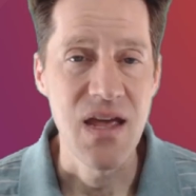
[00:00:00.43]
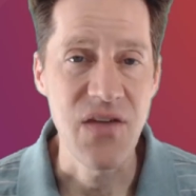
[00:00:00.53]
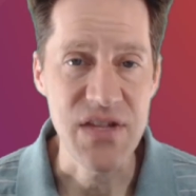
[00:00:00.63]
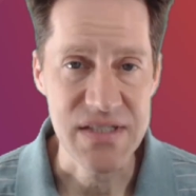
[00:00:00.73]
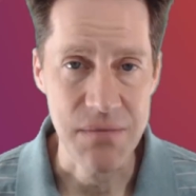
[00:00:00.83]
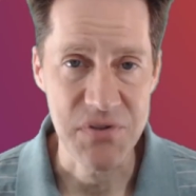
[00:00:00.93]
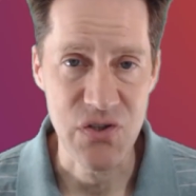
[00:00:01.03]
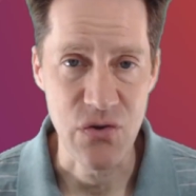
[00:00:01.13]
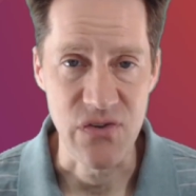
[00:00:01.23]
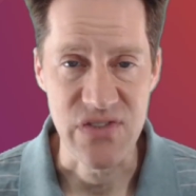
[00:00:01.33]
In this
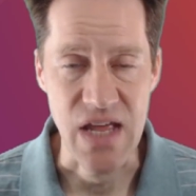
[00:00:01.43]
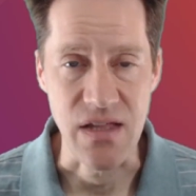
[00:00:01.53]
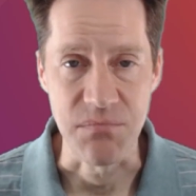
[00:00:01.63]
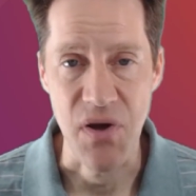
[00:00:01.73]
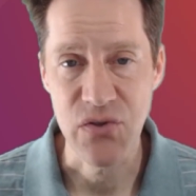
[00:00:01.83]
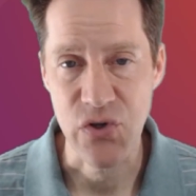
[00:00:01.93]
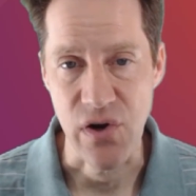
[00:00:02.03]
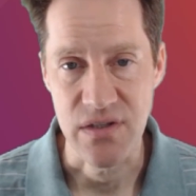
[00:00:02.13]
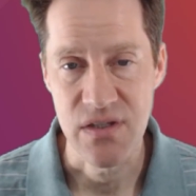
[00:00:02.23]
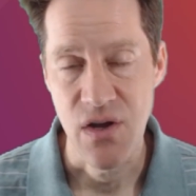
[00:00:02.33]
episode of Scaling
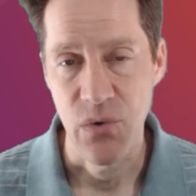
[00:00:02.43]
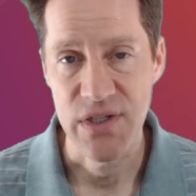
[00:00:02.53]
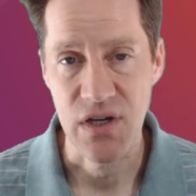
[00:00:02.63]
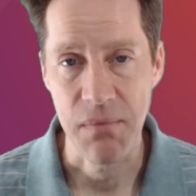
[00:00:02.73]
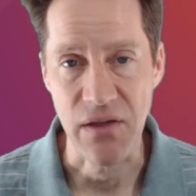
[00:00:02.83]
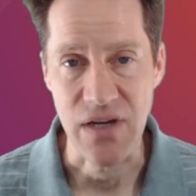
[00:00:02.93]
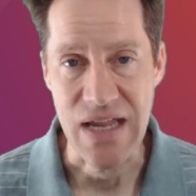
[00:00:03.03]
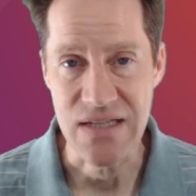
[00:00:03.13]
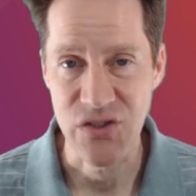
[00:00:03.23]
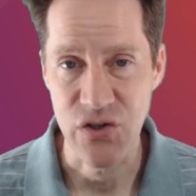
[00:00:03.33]
Postgres, we talk about
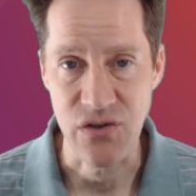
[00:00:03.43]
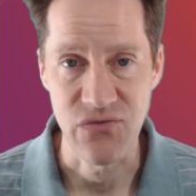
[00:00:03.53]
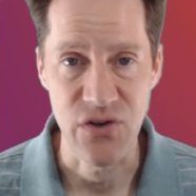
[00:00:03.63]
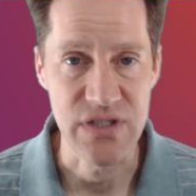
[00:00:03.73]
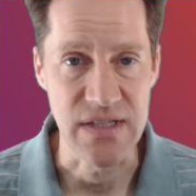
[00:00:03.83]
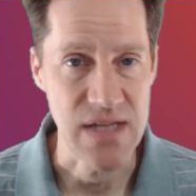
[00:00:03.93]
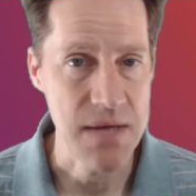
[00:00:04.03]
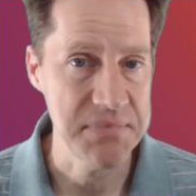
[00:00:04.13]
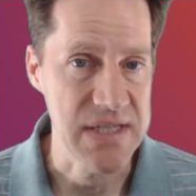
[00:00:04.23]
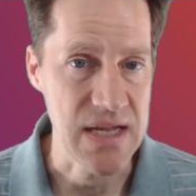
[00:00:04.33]
insert versus
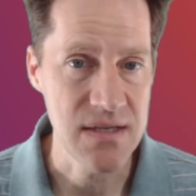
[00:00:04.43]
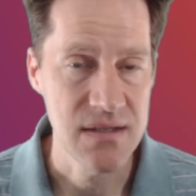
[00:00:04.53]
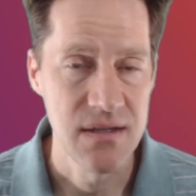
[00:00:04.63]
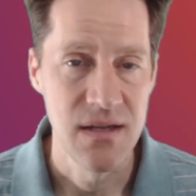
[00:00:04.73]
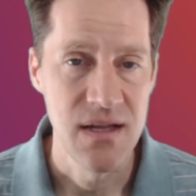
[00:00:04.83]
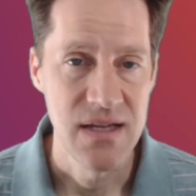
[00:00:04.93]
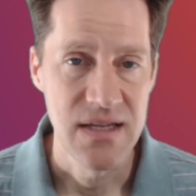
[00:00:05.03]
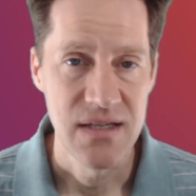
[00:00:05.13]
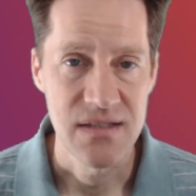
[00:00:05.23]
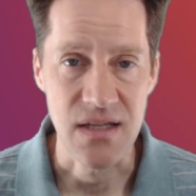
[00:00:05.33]
update,
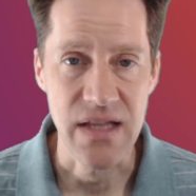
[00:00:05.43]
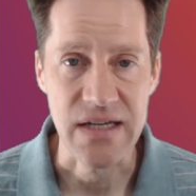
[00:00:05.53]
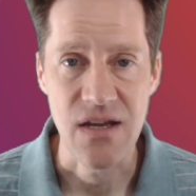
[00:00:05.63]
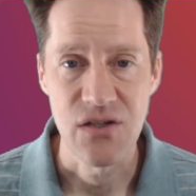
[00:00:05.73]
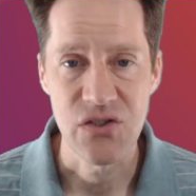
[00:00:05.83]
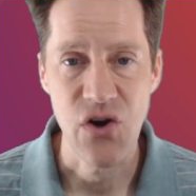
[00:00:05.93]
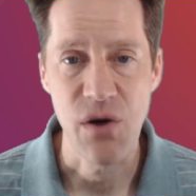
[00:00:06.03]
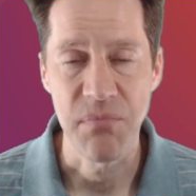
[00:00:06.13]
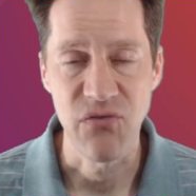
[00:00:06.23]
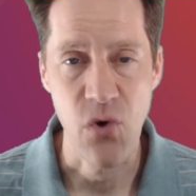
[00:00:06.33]
select
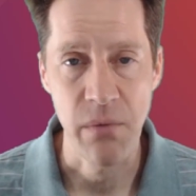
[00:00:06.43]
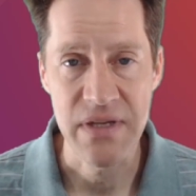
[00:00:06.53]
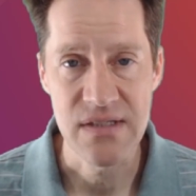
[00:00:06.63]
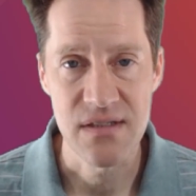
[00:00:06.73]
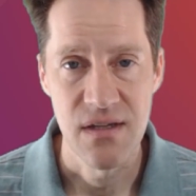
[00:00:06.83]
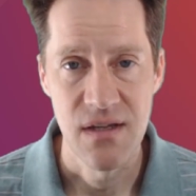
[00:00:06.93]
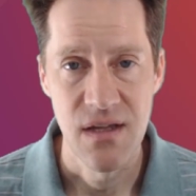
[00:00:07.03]
star performance,